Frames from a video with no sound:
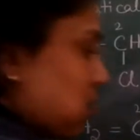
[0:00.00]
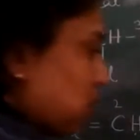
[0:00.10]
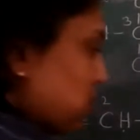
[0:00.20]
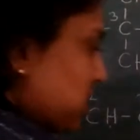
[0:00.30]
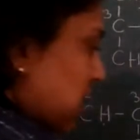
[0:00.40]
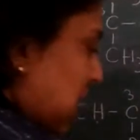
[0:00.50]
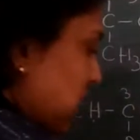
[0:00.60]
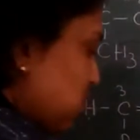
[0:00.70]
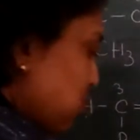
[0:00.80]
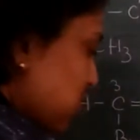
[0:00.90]
we
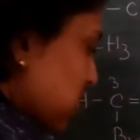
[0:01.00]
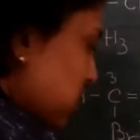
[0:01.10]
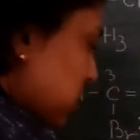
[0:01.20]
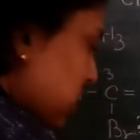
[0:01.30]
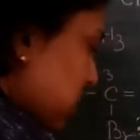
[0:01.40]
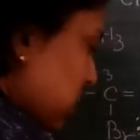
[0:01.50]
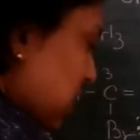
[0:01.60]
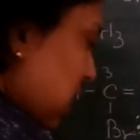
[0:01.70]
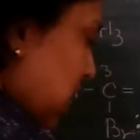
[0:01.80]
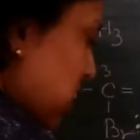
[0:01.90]
write with
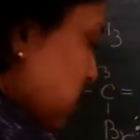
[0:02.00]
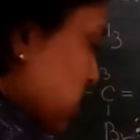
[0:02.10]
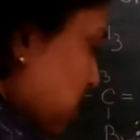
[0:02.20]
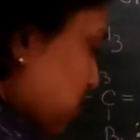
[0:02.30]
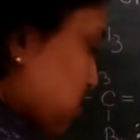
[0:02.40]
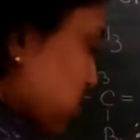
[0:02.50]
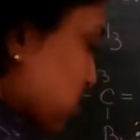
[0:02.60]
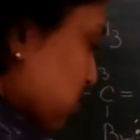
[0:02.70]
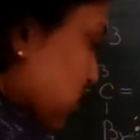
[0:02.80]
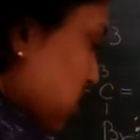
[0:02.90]
N
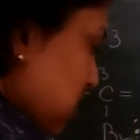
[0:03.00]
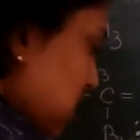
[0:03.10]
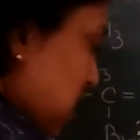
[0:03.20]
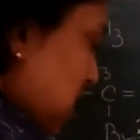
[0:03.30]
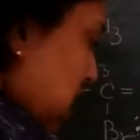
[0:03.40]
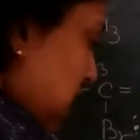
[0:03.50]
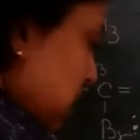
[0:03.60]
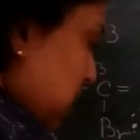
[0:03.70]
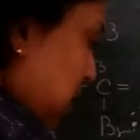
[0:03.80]
substitute. N,